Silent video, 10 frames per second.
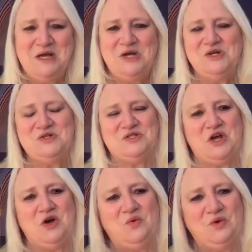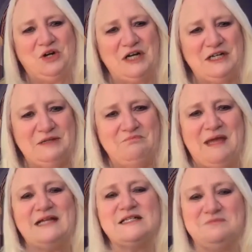So we're going to
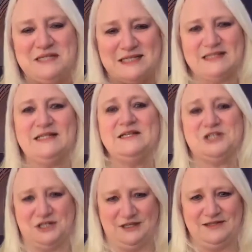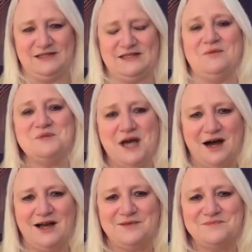make some decisions
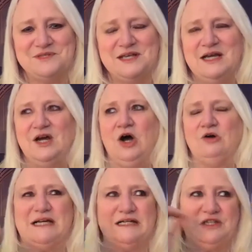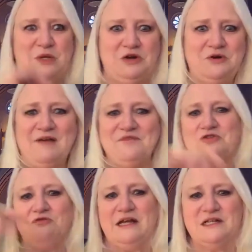sometimes. Okay, so we don't have the
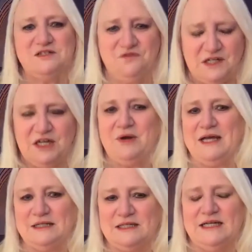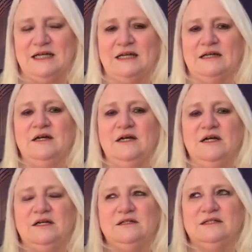greatest video editing
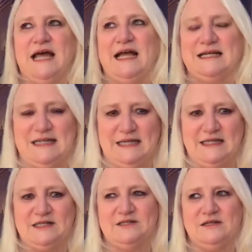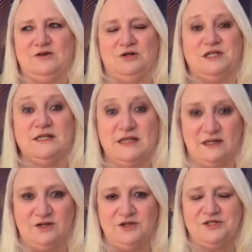techniques or
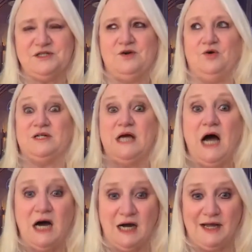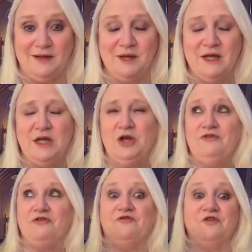skills or time
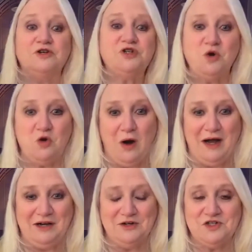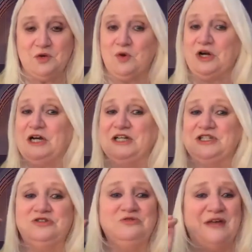for virtual choir. So we're going to
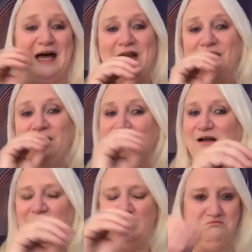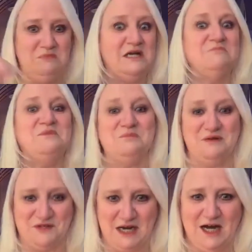do that a minimum
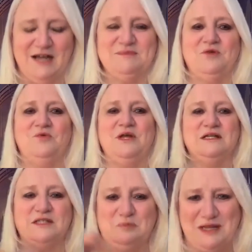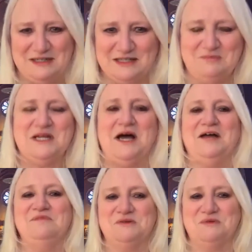of time so we can spend some
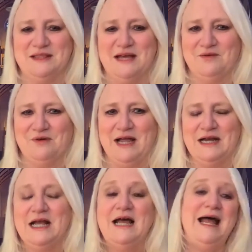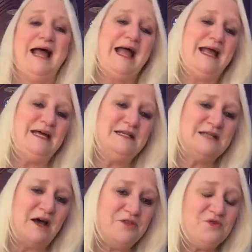time doing that, right? And
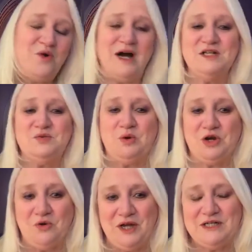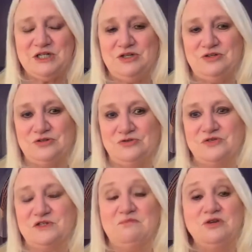otherwise, we're going to
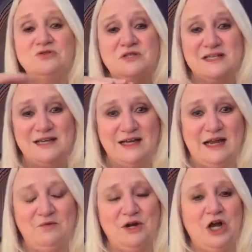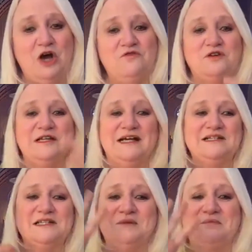use music, and we're going to overlay
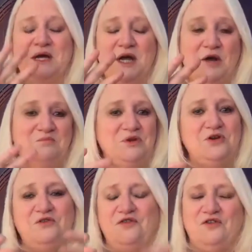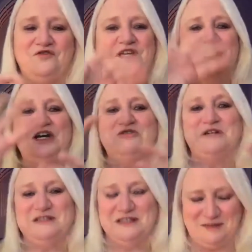some beautiful video
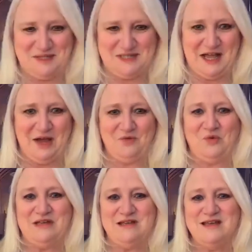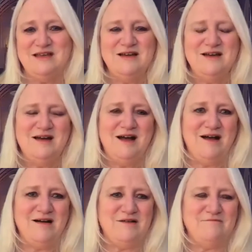clips that we
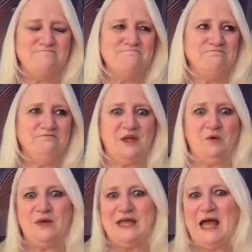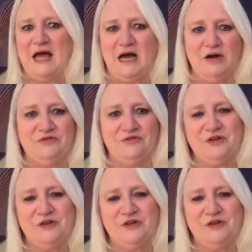have